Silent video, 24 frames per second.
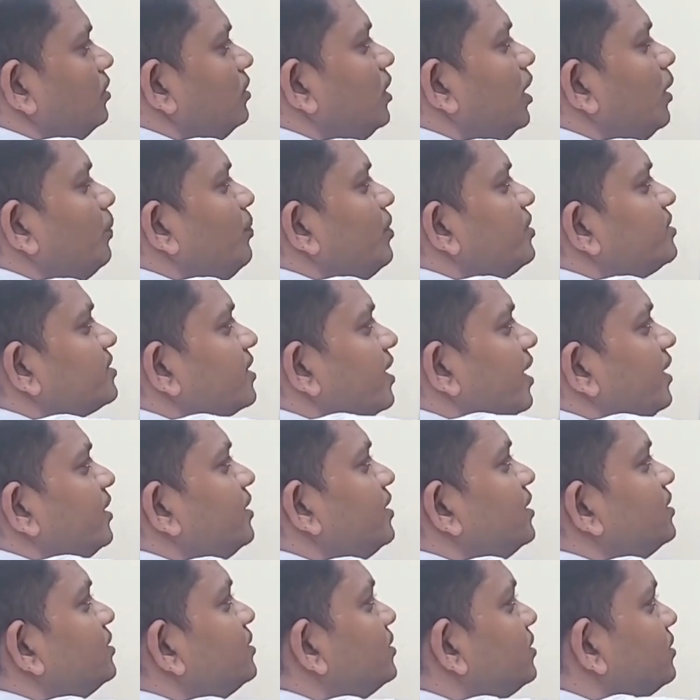They appears
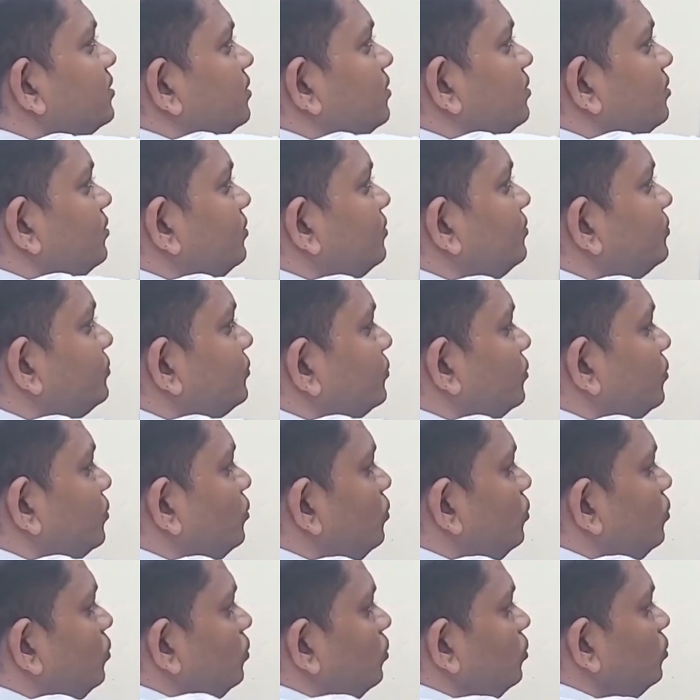like this.
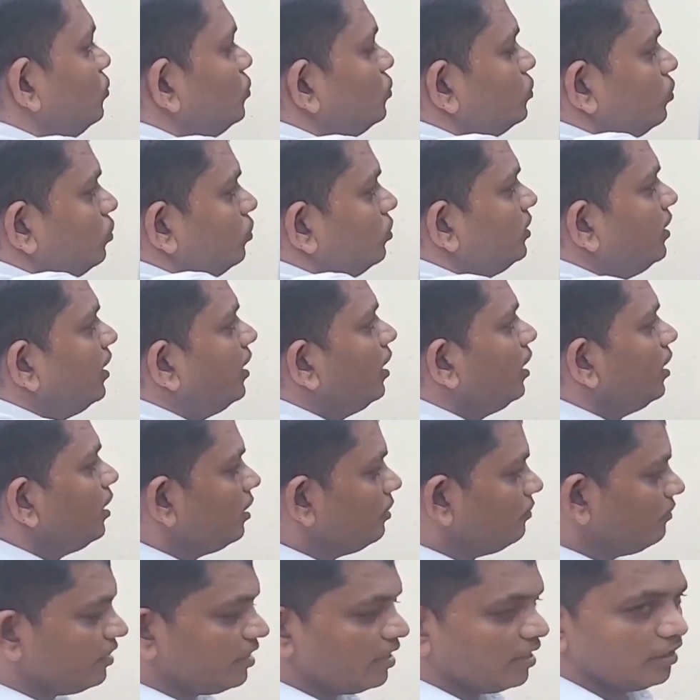So they are
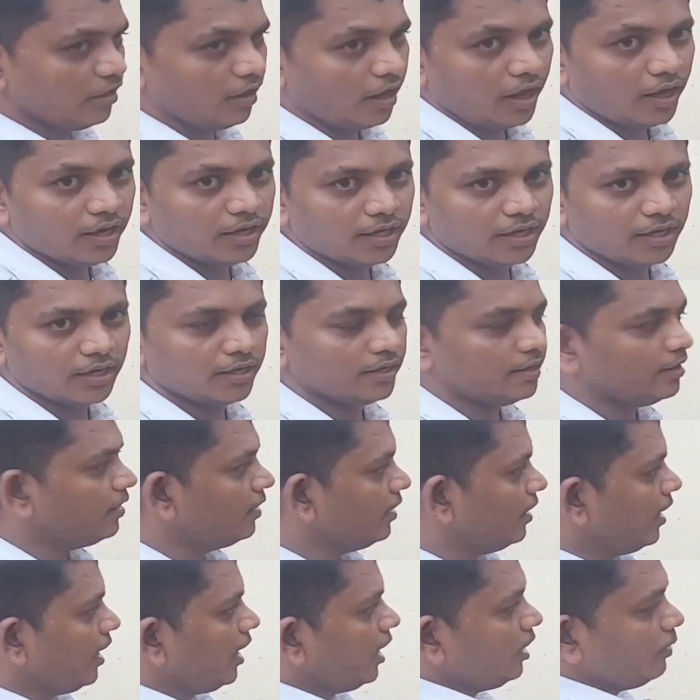very long
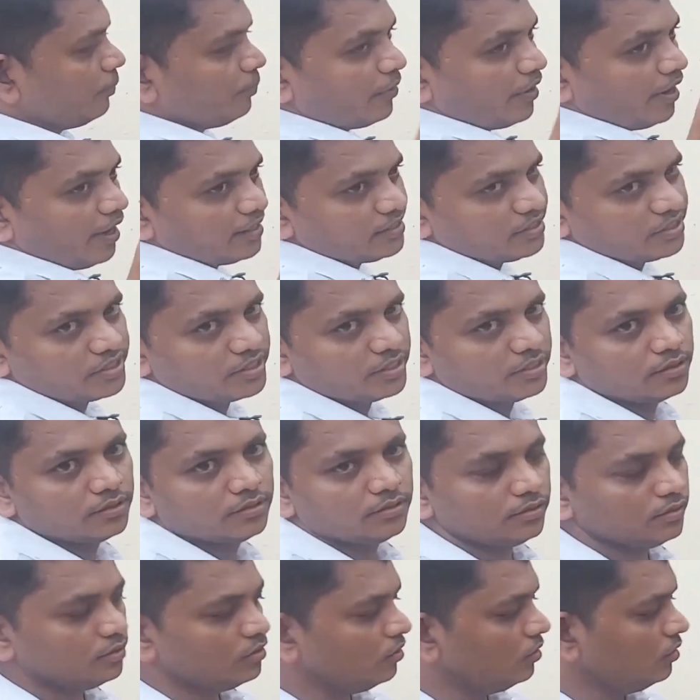and branched.
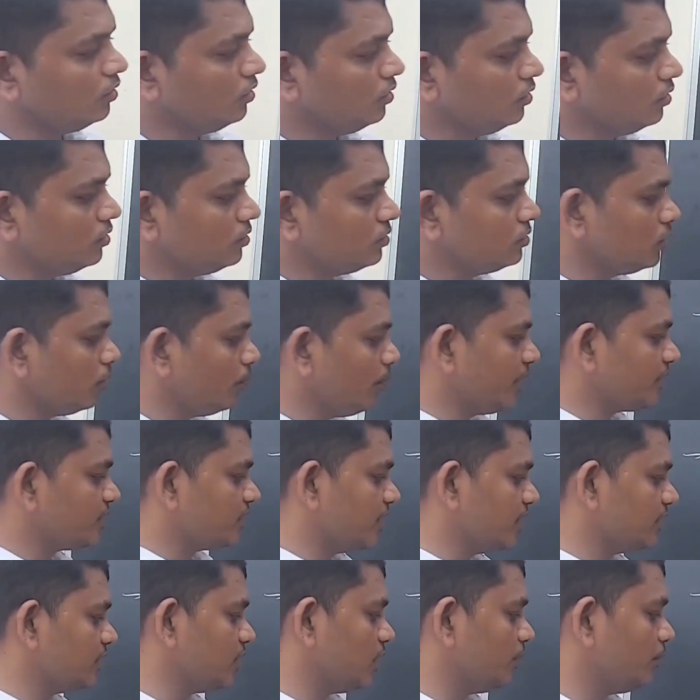So
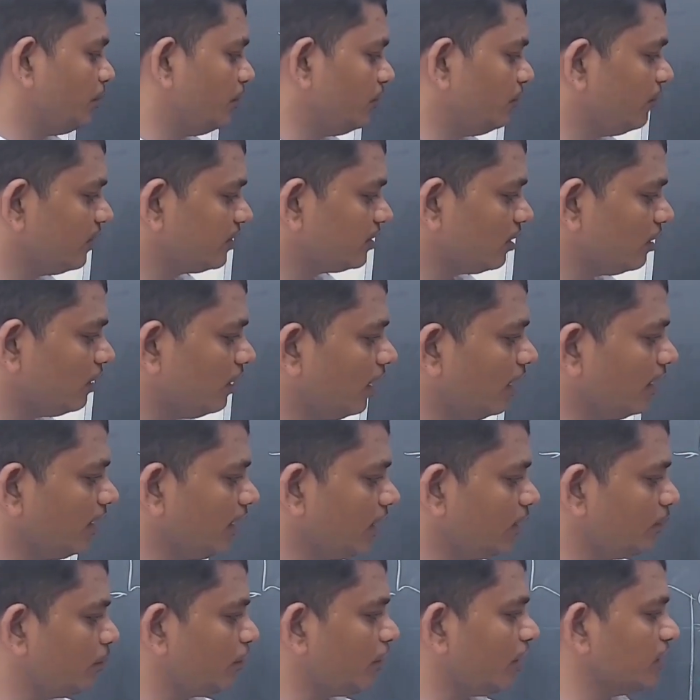best example for the long
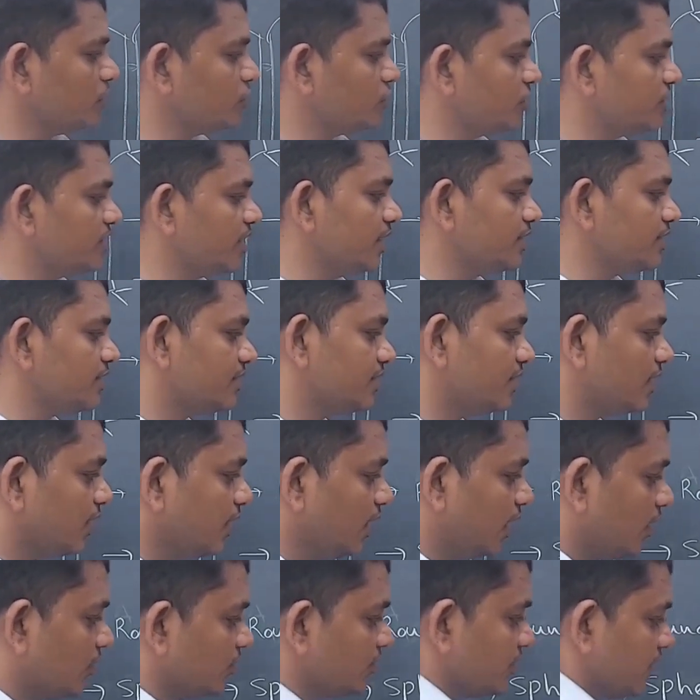and branched cells,
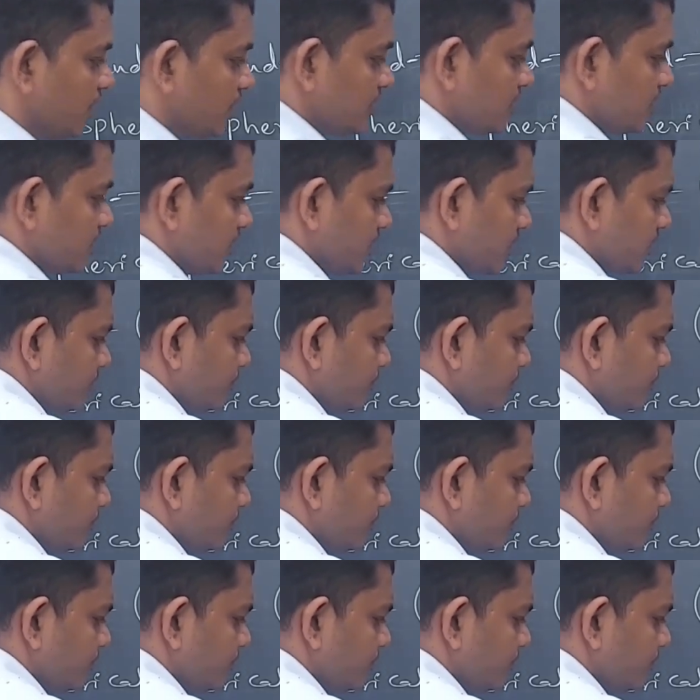nerve cells.